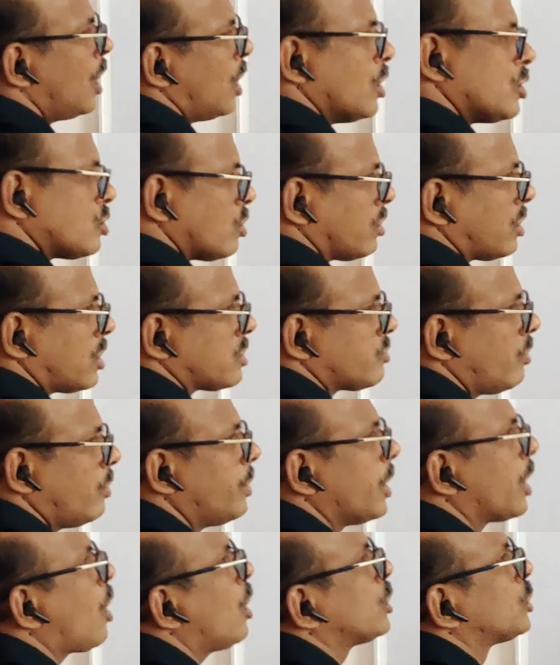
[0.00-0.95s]
So this will
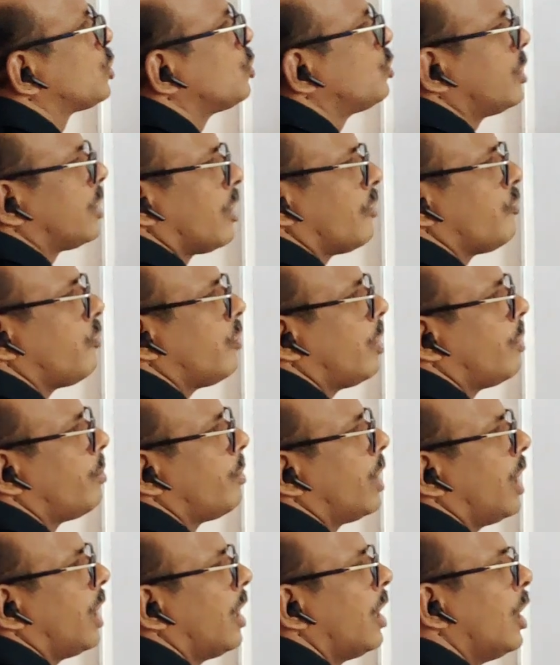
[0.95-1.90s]
be cos 2 theta
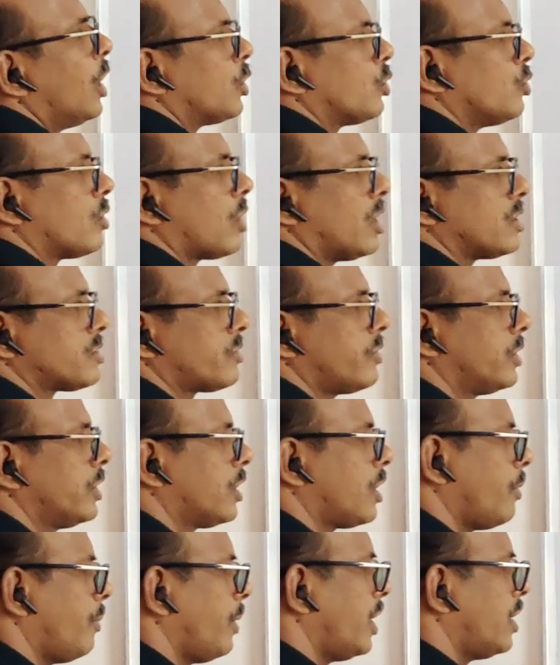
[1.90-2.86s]
formula, 2 cos square
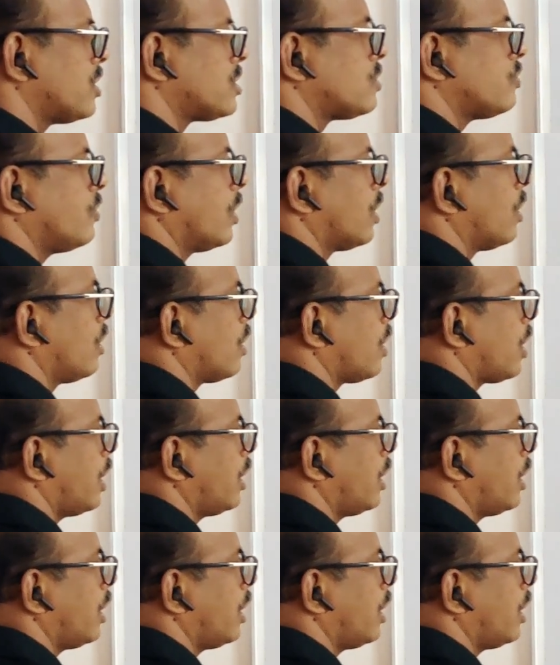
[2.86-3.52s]
theta minus 1.